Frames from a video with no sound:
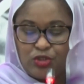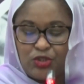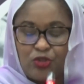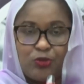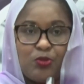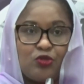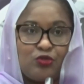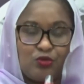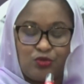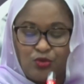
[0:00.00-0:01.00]
woman in
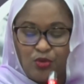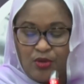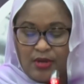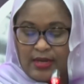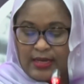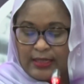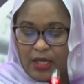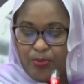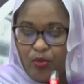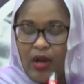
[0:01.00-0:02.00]
terms of a
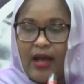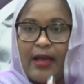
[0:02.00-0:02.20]
basic social